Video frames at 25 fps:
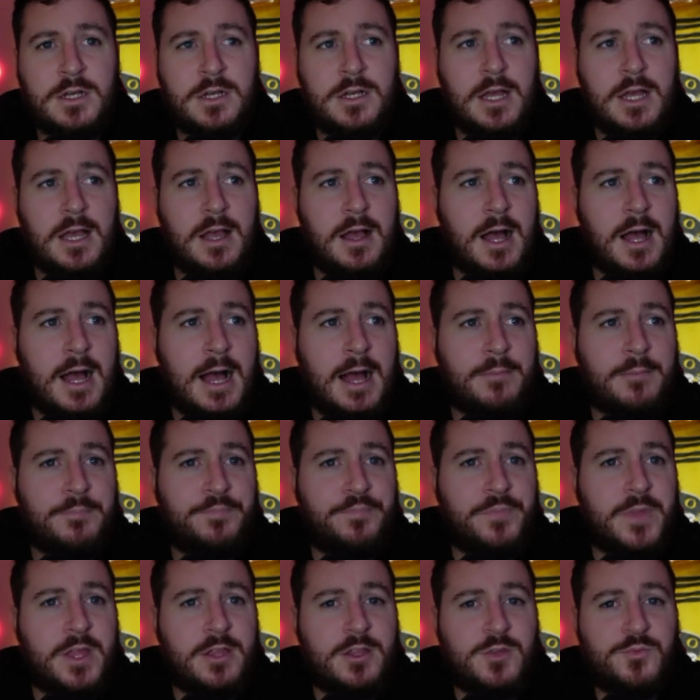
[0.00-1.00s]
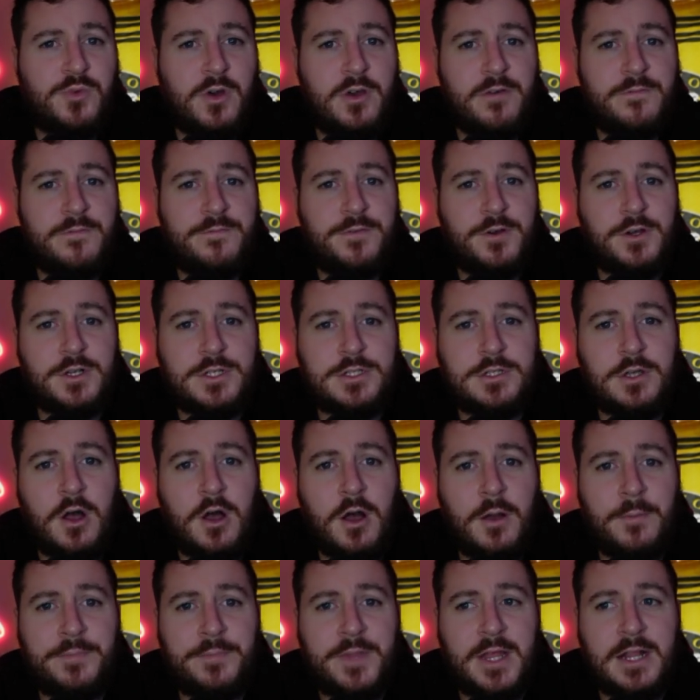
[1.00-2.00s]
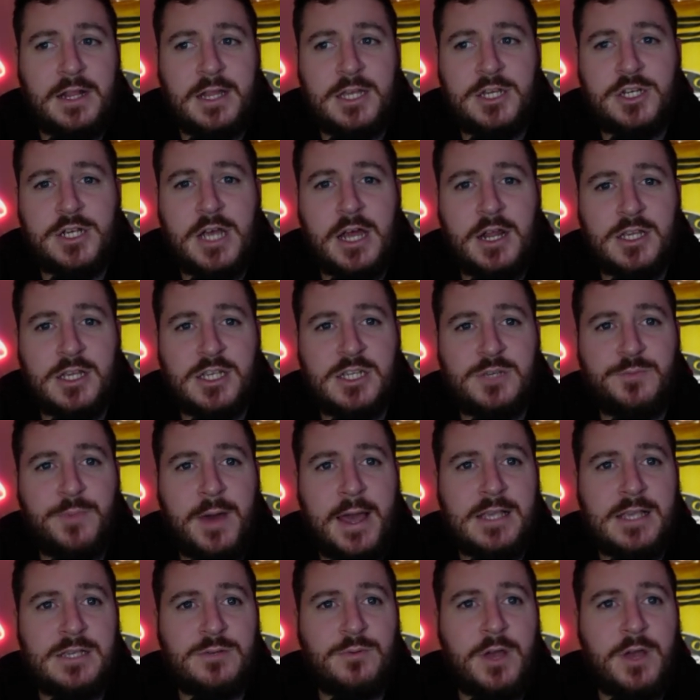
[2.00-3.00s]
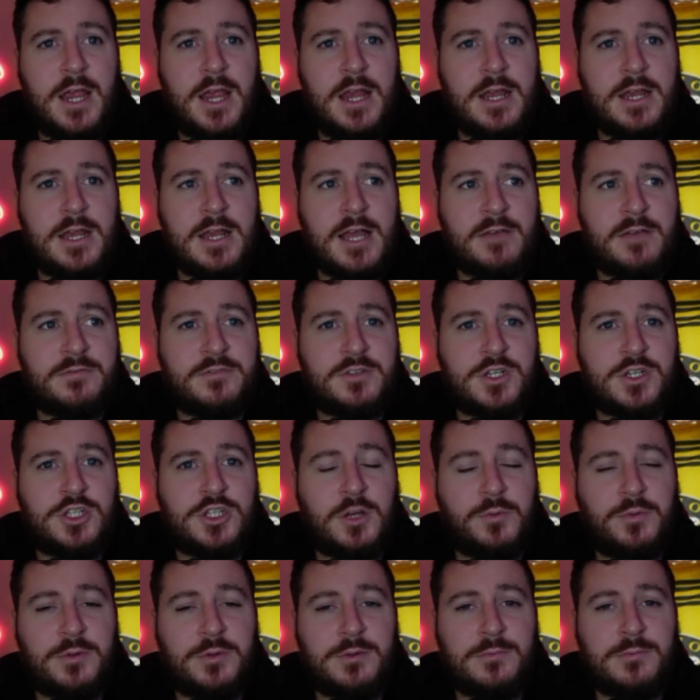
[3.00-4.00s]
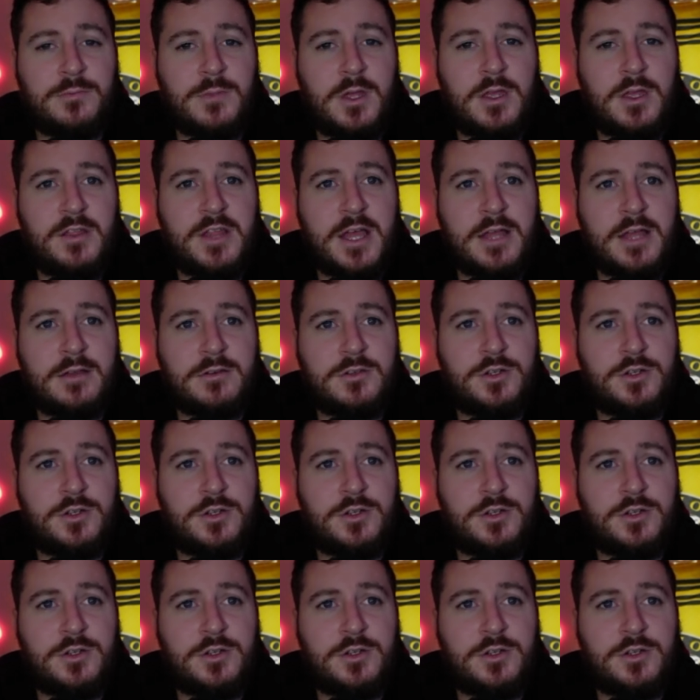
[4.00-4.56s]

And it's probably the first time that Lynch had a space where he didn't have to stop and get that 2